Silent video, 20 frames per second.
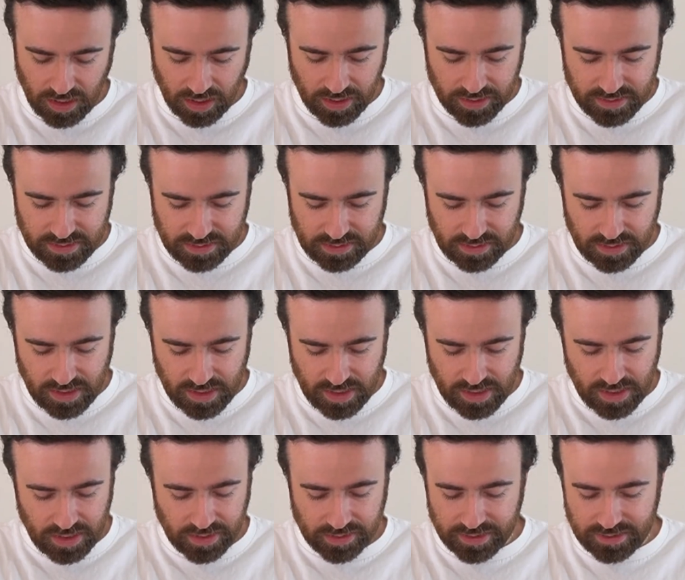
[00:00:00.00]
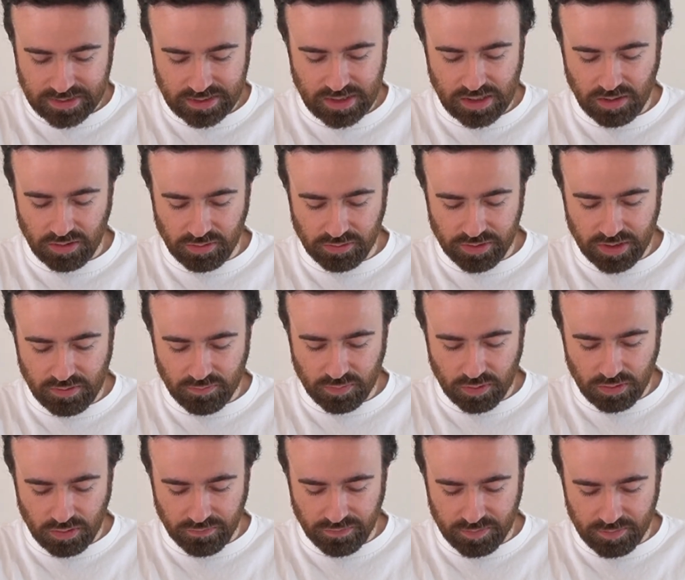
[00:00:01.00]
Honestly, that's the only
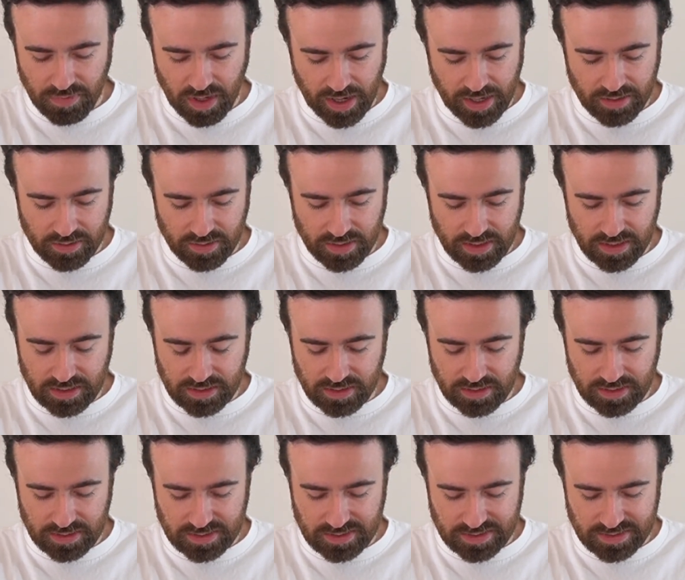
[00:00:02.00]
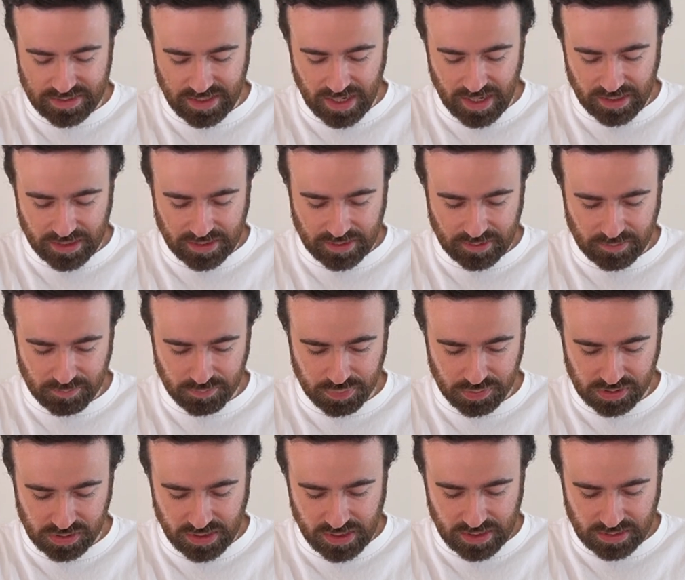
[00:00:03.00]
role of the Miner in this deck
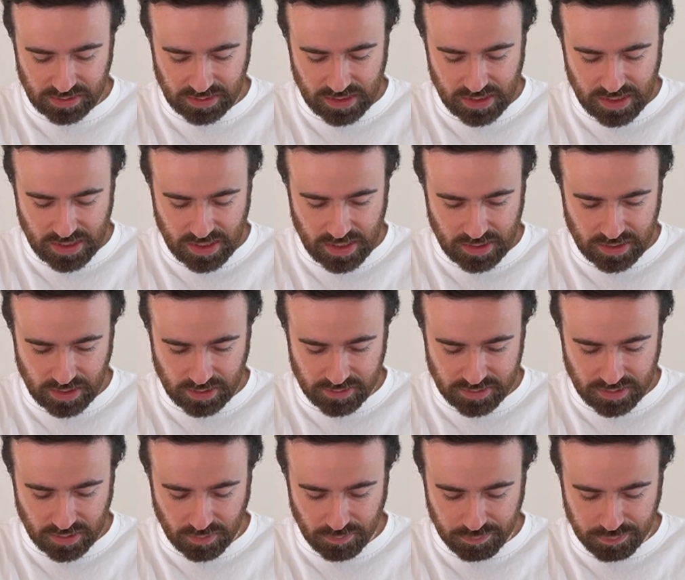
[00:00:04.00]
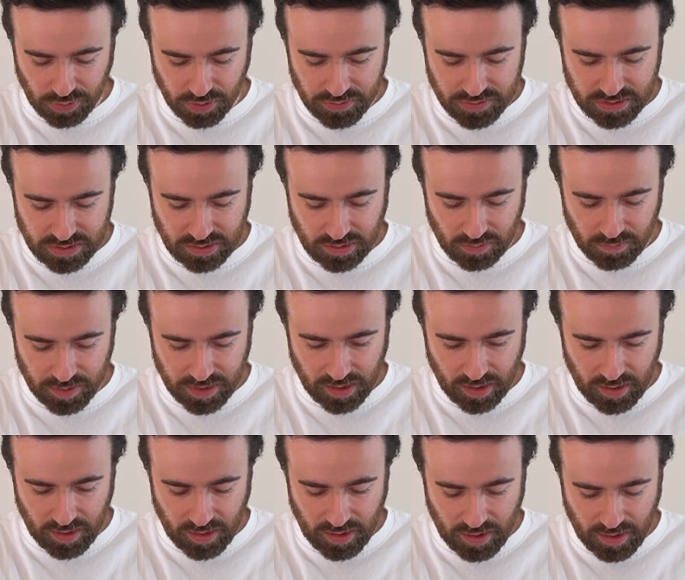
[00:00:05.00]
completely. There's our boast going
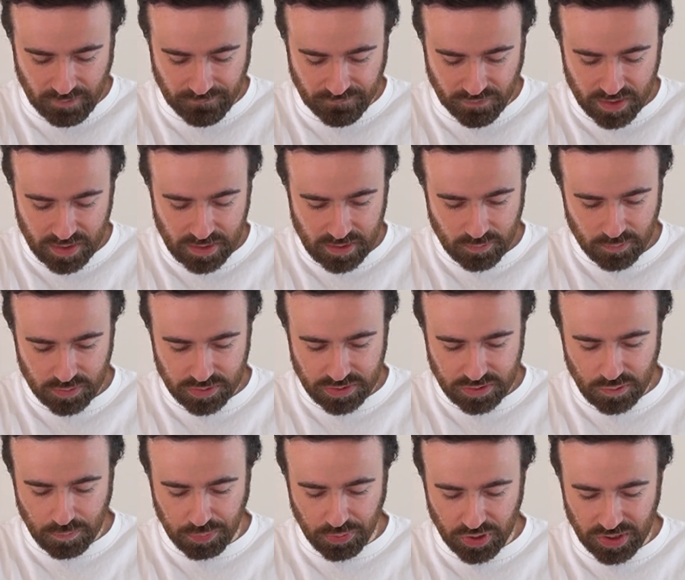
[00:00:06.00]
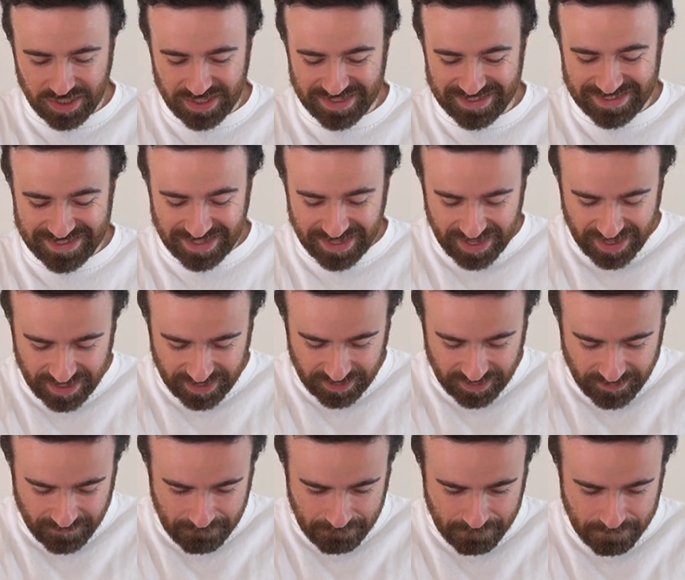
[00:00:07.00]
off. We're supering
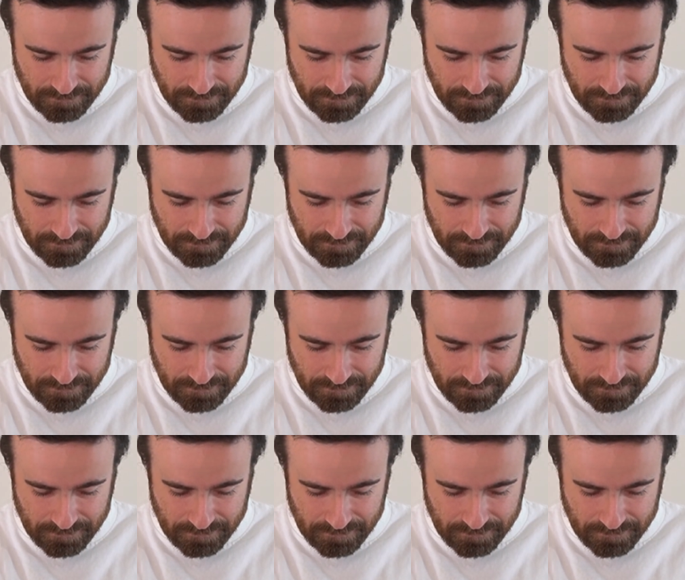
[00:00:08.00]
again.